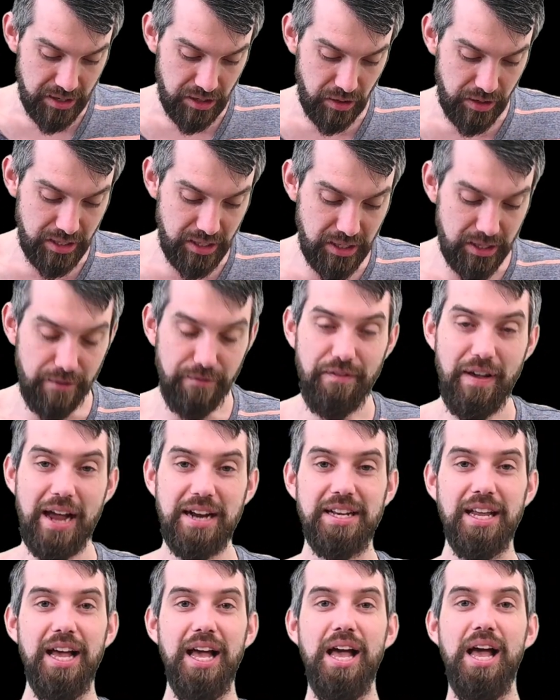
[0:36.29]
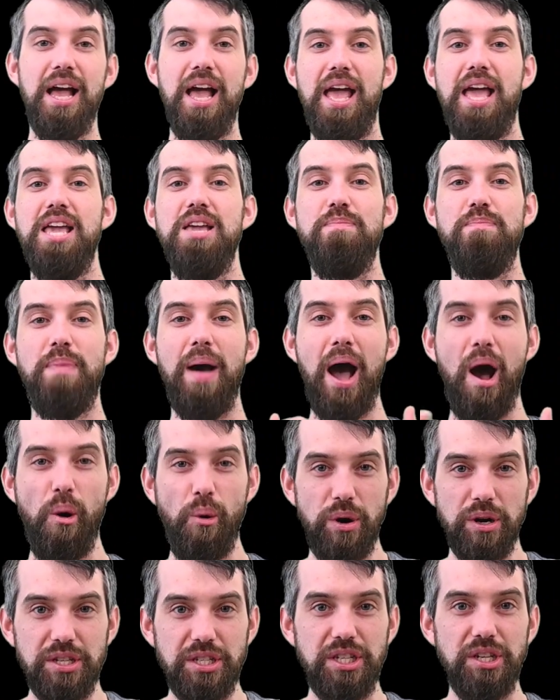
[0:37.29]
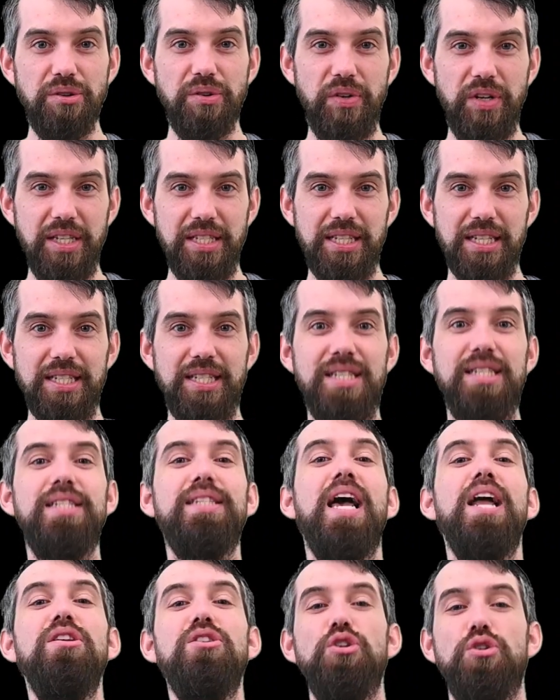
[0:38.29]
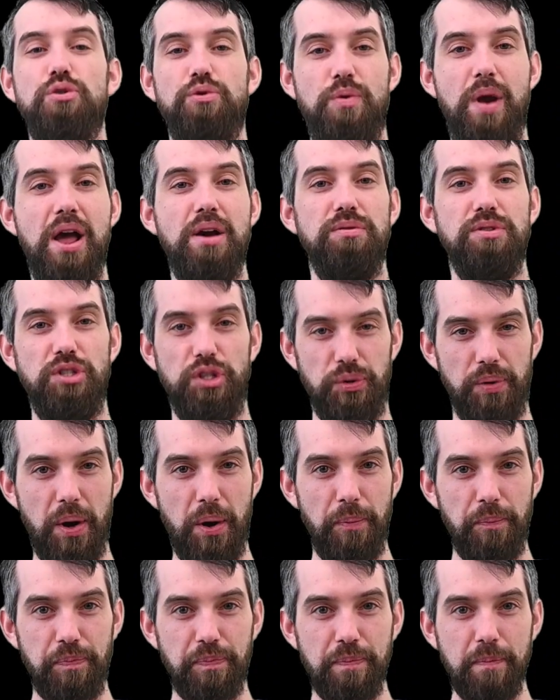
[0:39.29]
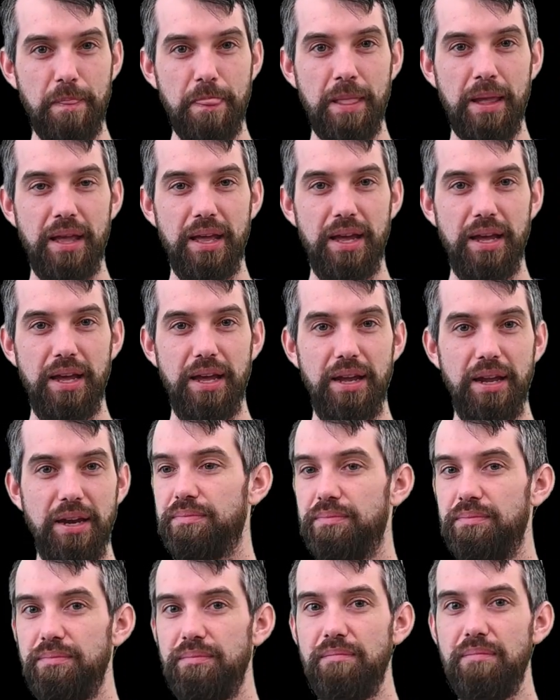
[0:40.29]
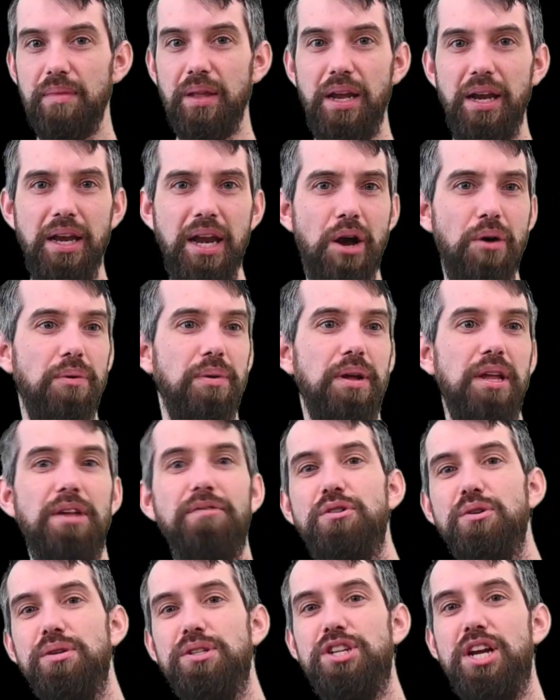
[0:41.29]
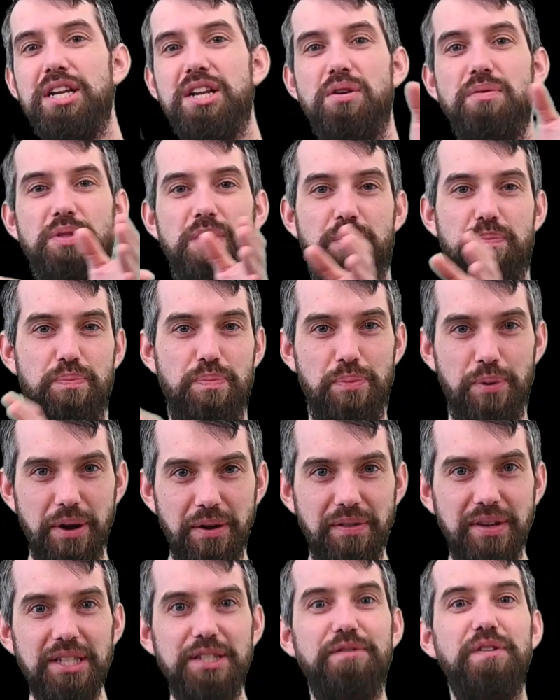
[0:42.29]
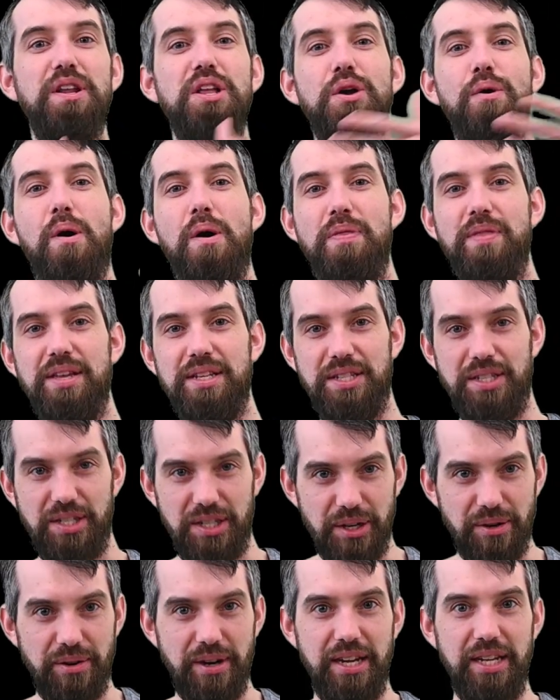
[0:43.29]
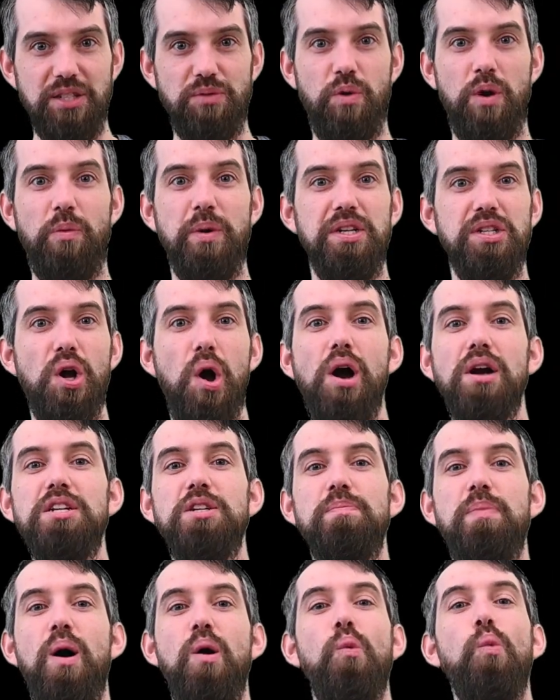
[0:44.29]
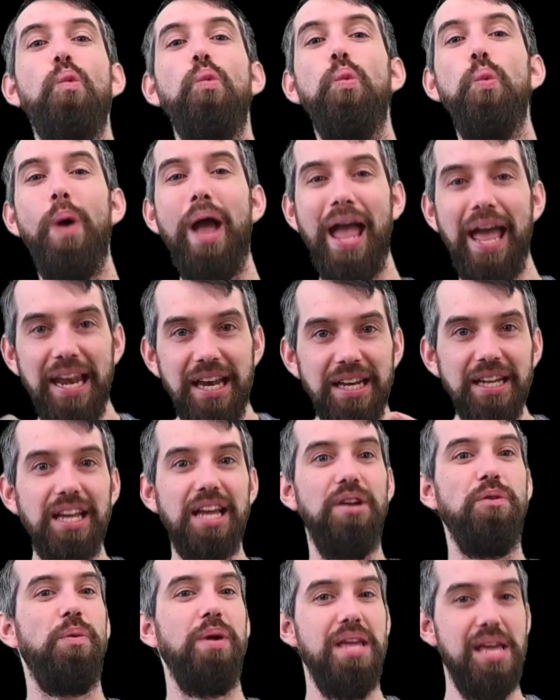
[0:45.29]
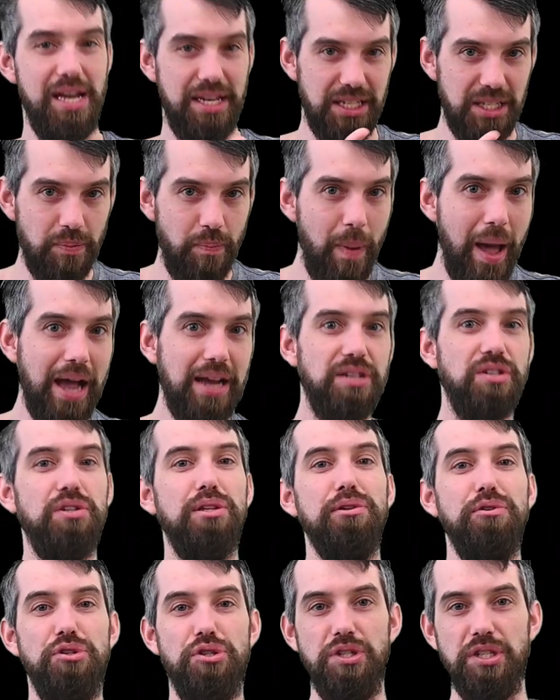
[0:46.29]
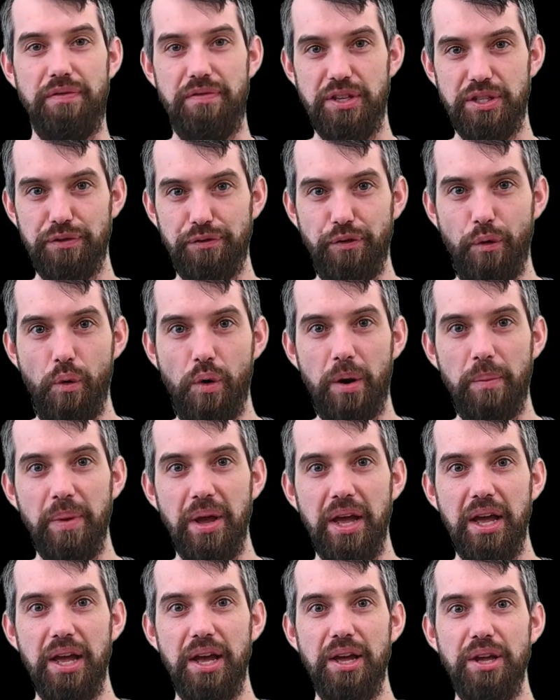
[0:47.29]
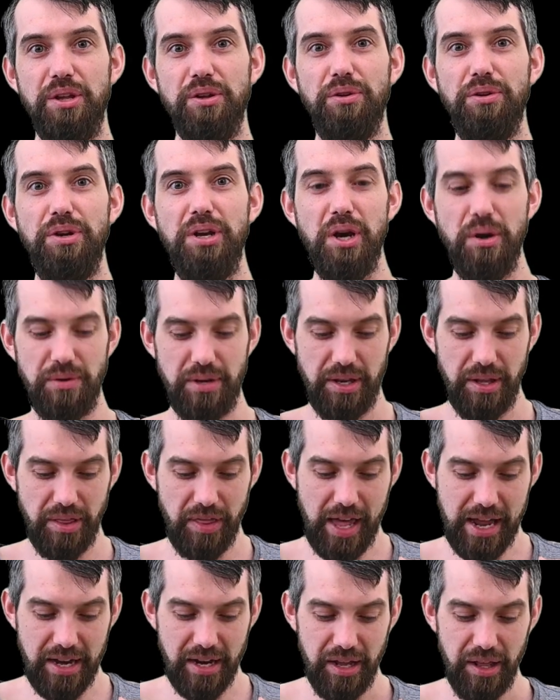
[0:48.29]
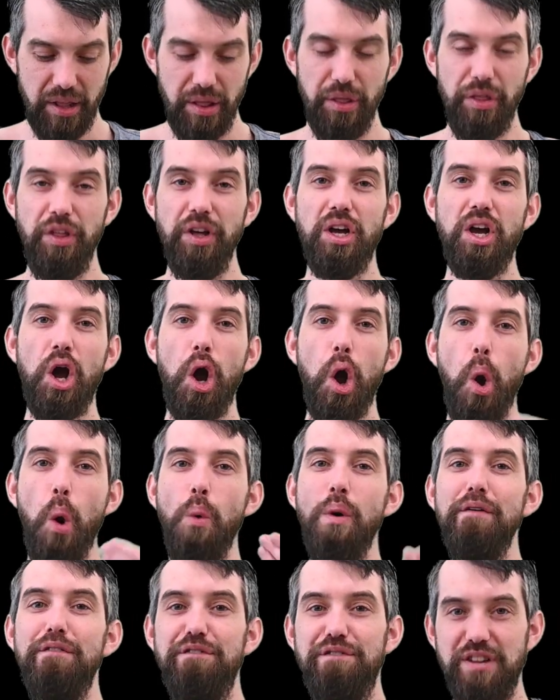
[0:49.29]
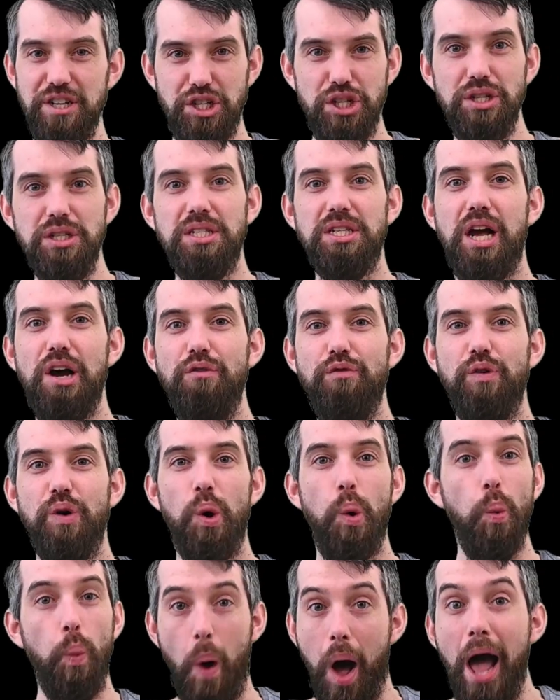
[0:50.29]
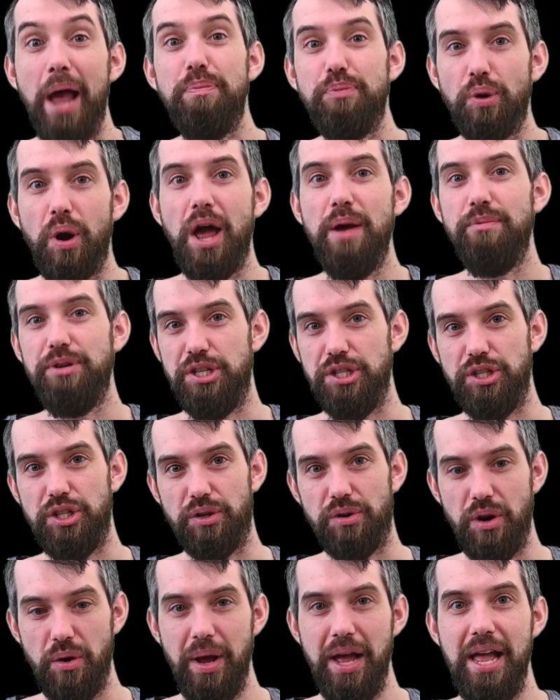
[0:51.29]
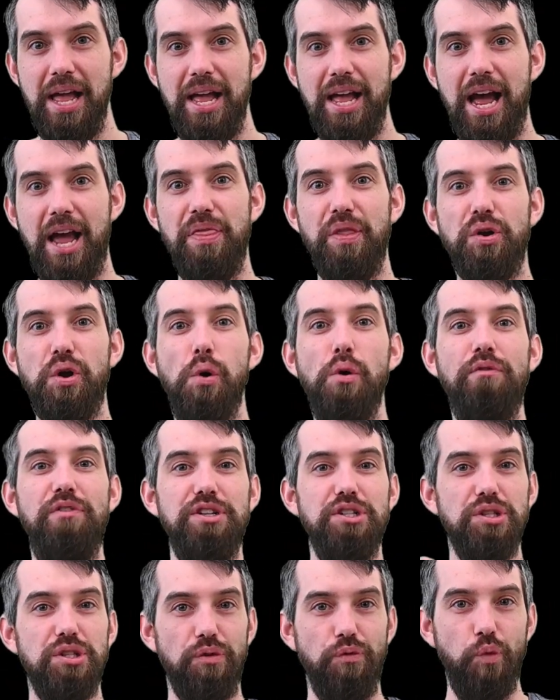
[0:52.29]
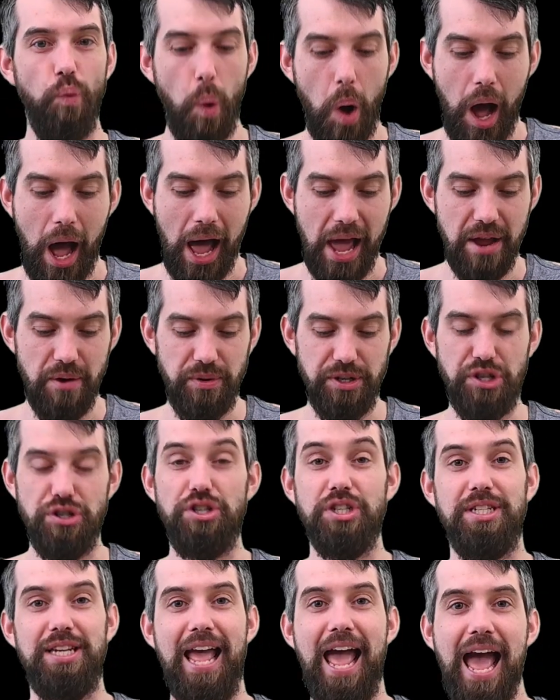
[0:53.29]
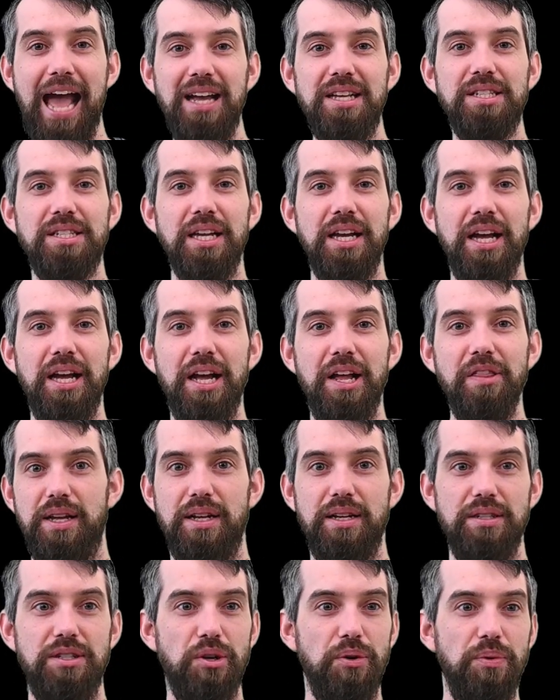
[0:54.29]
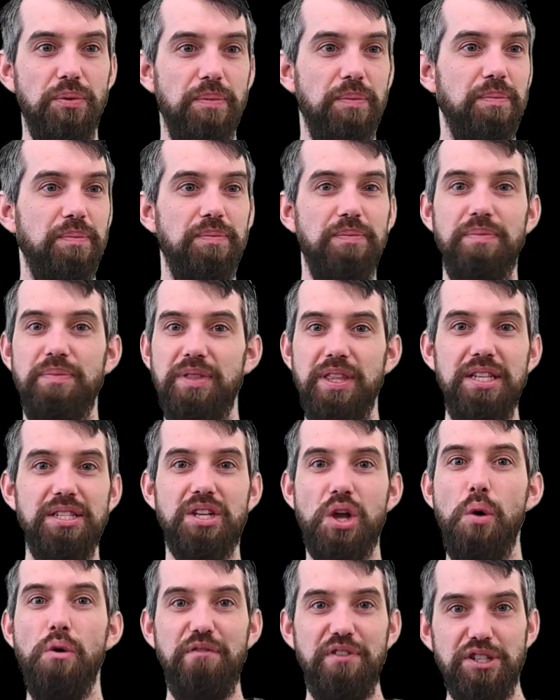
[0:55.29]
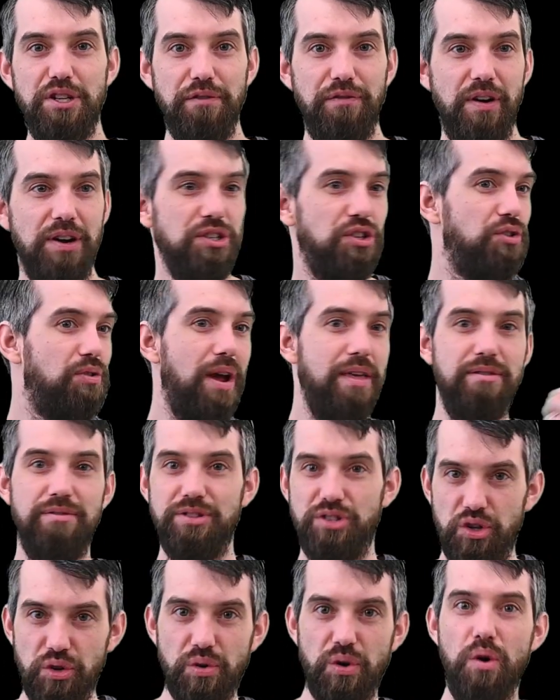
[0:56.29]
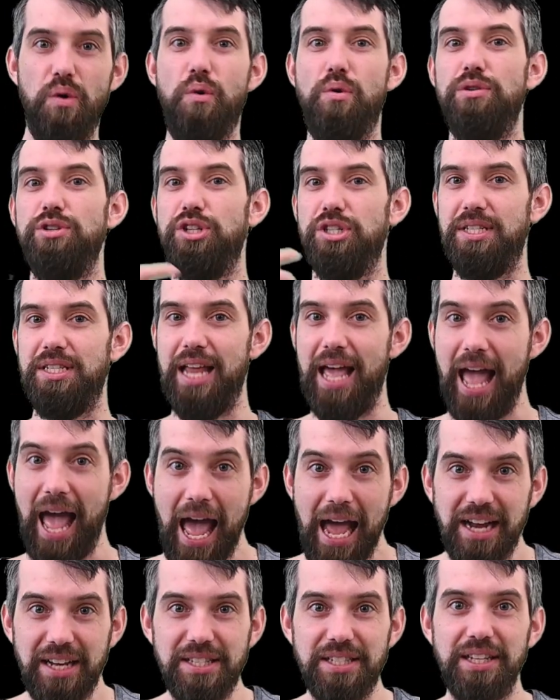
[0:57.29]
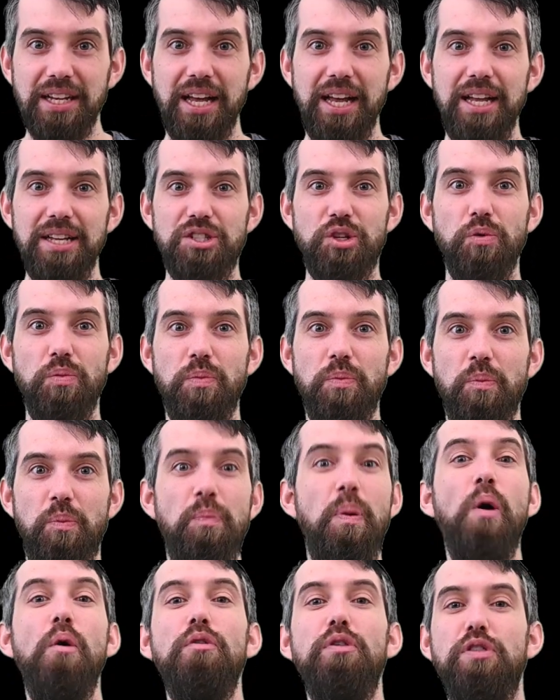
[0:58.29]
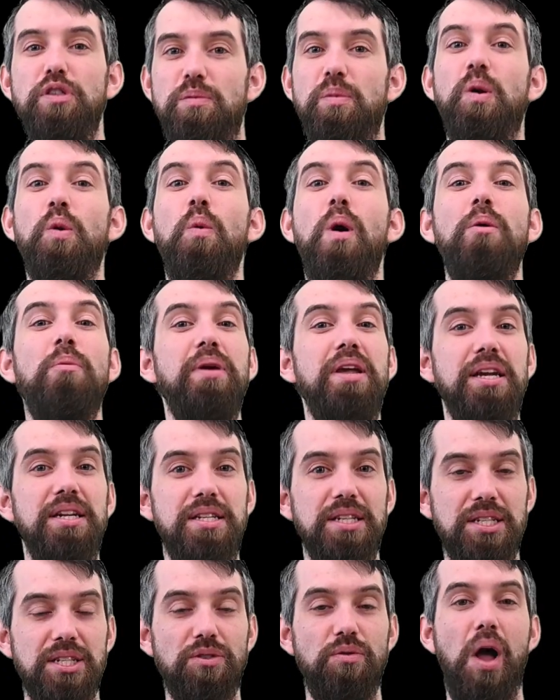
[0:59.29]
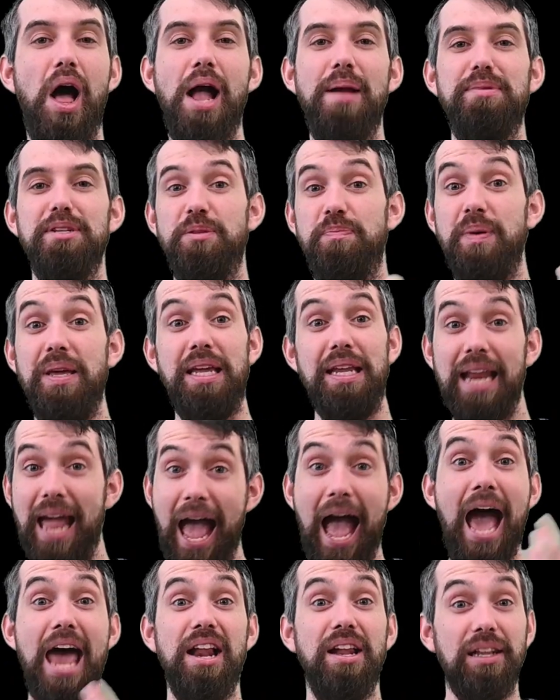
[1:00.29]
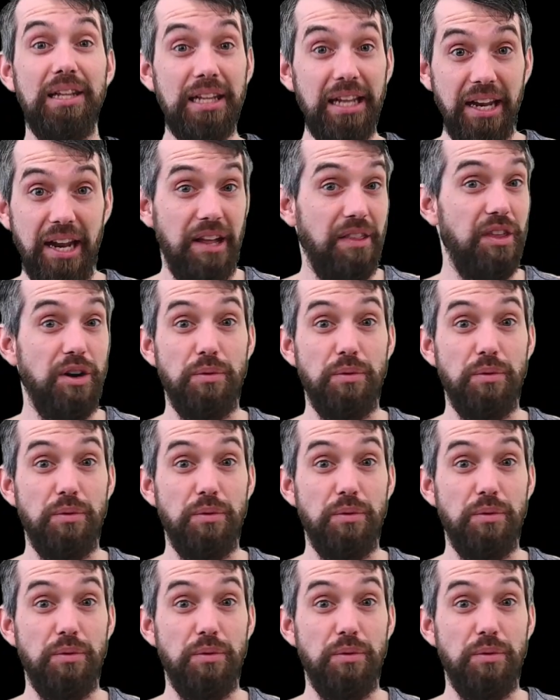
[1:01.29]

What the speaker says: So this is in fact a power series centered around 0. Now, if you had checked out the previous video on this series where we talked about when can we expect solutions of this form, you'll note that the coefficients of y prime, which is 0, and the coefficients of y, which are just x. So these coefficient functions are either 0 or just x. So both of them are what we had described as being analytic.